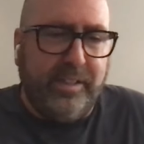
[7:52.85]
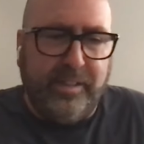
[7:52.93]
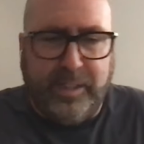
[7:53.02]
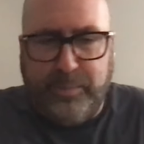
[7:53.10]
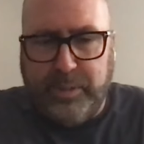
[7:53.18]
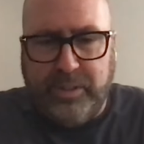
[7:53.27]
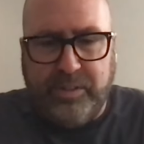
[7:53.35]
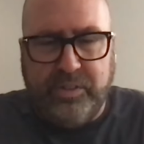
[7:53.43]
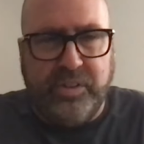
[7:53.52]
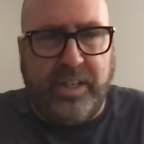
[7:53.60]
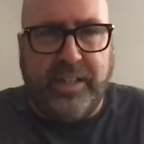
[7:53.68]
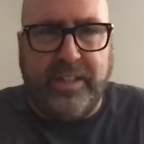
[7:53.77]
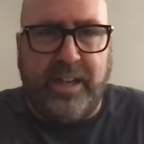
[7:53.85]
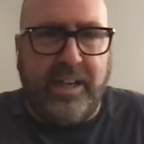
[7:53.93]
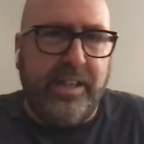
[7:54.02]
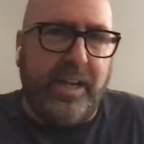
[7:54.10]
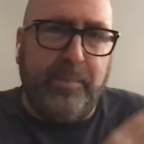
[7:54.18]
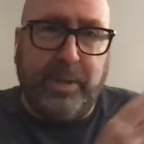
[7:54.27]
limiters like
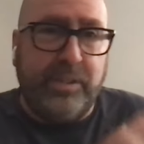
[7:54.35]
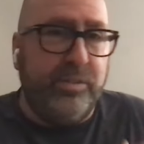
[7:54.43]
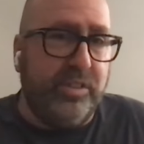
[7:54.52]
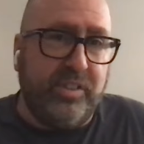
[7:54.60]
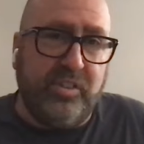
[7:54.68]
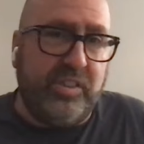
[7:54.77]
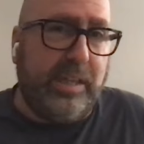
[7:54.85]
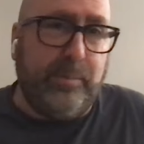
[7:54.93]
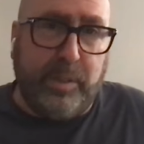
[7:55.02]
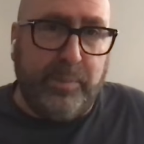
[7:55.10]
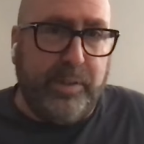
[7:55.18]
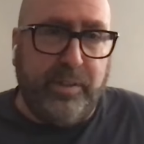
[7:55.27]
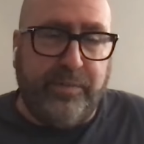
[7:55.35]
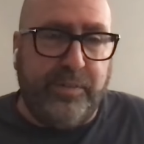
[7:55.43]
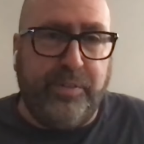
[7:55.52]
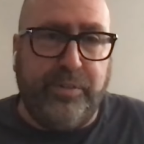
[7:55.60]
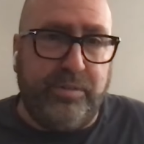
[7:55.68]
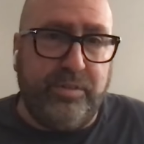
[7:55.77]
I, I, might use the same limiter
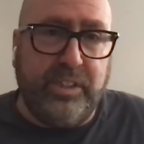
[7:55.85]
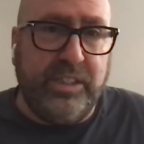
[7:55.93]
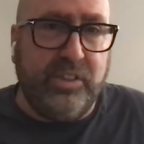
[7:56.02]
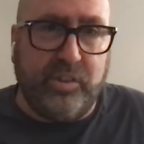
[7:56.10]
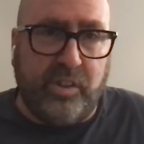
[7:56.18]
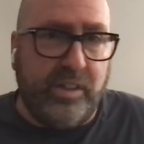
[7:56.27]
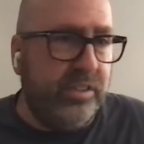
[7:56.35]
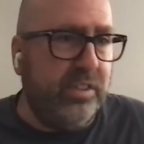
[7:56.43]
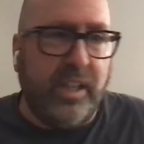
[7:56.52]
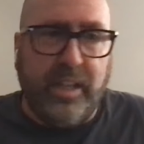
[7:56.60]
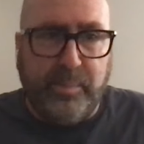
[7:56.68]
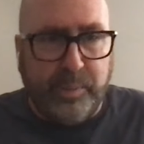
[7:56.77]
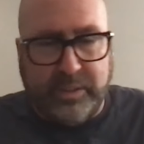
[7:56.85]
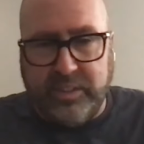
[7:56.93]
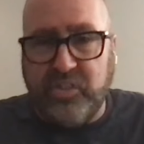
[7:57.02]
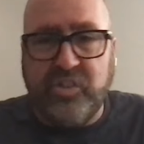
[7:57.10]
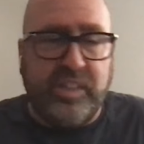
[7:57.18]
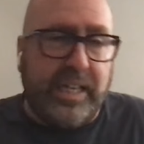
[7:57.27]
for 13 songs but the
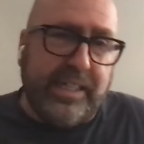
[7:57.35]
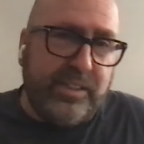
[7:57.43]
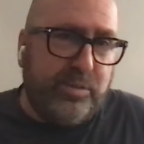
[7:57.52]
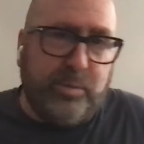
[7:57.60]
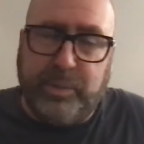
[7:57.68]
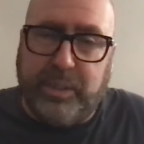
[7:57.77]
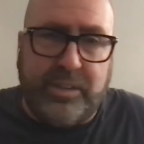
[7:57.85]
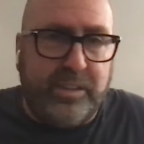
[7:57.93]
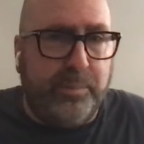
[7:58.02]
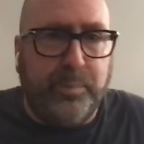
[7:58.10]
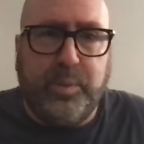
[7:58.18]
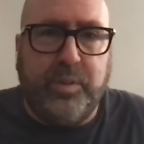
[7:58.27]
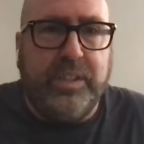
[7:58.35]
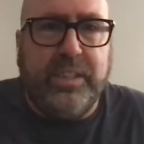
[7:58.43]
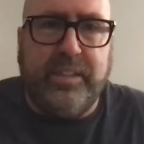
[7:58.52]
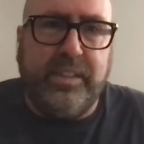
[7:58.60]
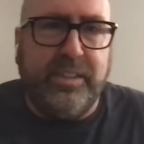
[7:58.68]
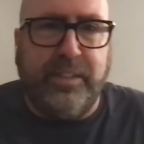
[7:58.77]
settings will be
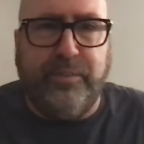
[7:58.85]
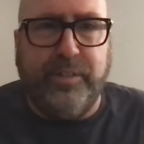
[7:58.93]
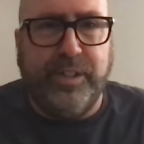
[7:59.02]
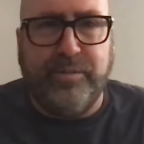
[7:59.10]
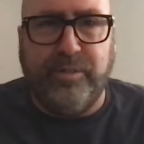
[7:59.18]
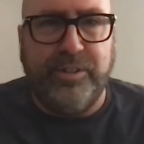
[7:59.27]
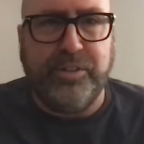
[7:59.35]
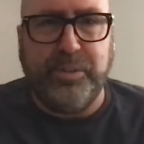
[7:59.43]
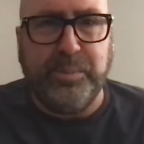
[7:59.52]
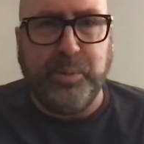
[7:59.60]
completely different across the